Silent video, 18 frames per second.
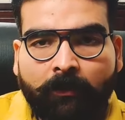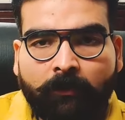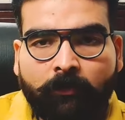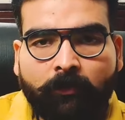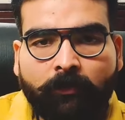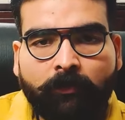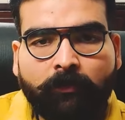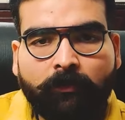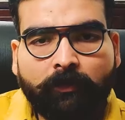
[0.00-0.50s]

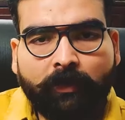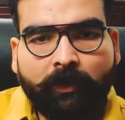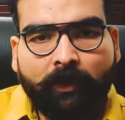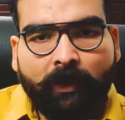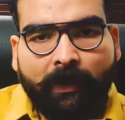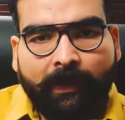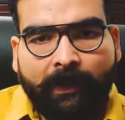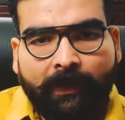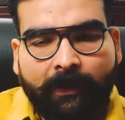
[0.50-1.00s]
So
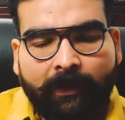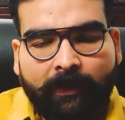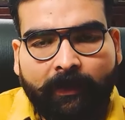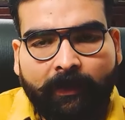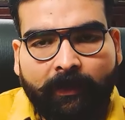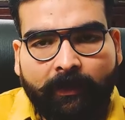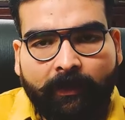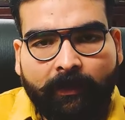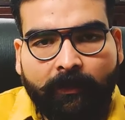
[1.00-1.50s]

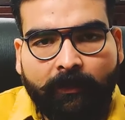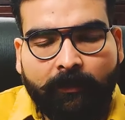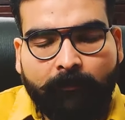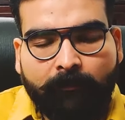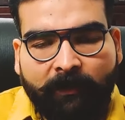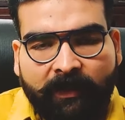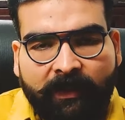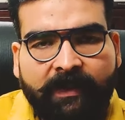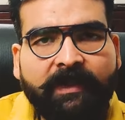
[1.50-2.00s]

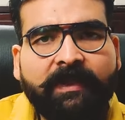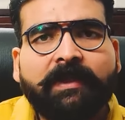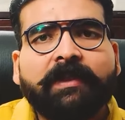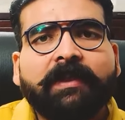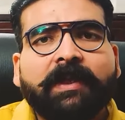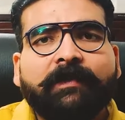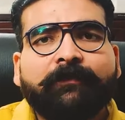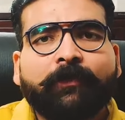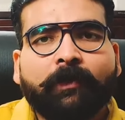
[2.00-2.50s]

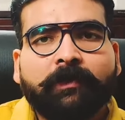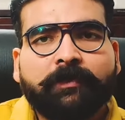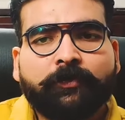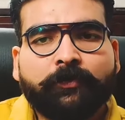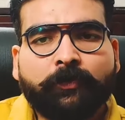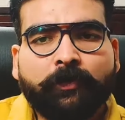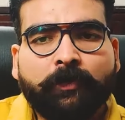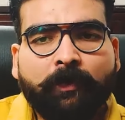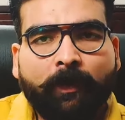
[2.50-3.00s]
material life
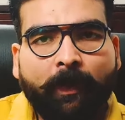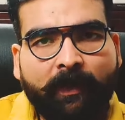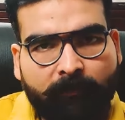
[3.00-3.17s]
also,